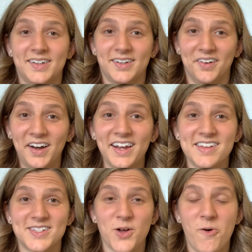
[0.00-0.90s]
All
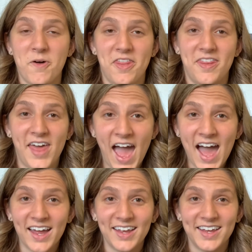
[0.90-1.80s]
right, so
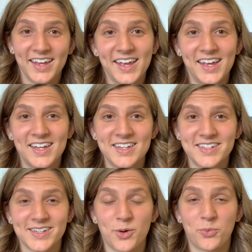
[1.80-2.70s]
that
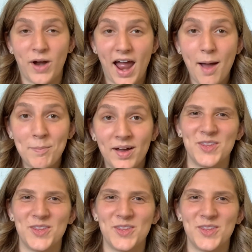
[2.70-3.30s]
is a wrap.